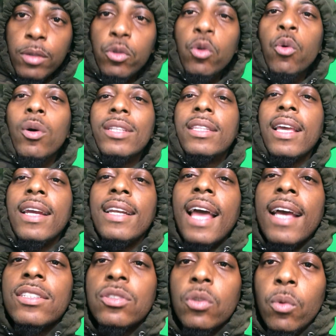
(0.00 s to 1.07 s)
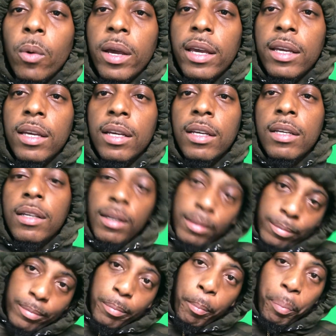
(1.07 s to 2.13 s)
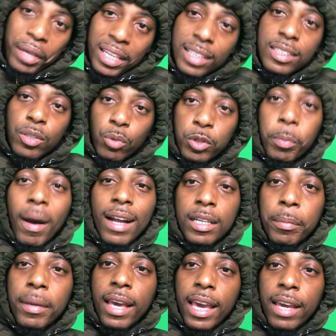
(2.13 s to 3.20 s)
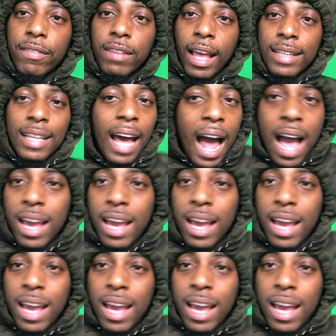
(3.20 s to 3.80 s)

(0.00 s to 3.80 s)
you would think that's the way Beezy was about to behave like that.